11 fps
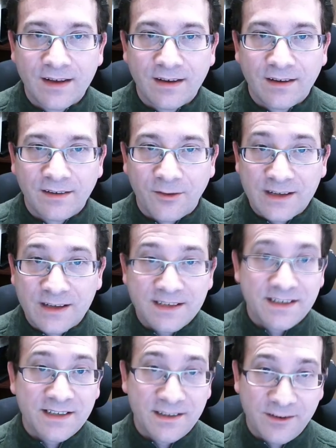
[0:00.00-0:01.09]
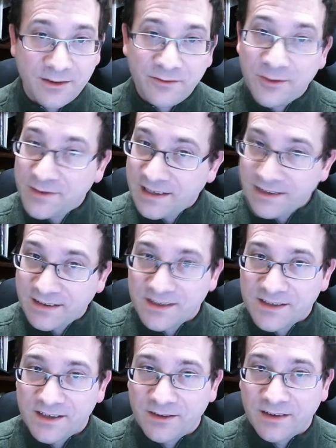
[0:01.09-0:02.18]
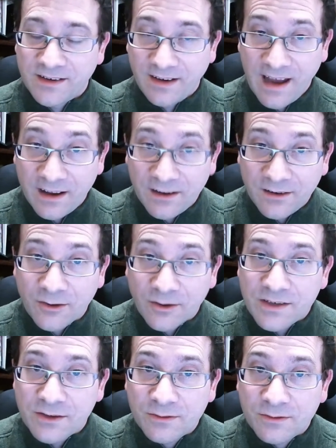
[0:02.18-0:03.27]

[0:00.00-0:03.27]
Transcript: So as I said, there are a few details there that I can't go into,